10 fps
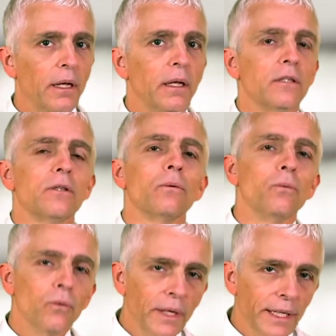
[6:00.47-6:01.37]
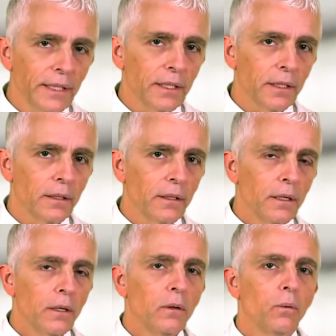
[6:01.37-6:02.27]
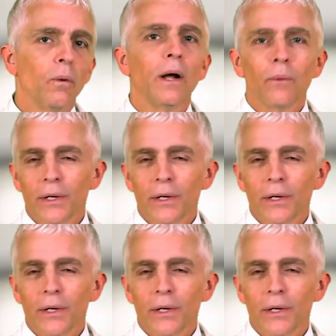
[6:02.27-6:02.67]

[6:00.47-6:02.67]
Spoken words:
is the reason why we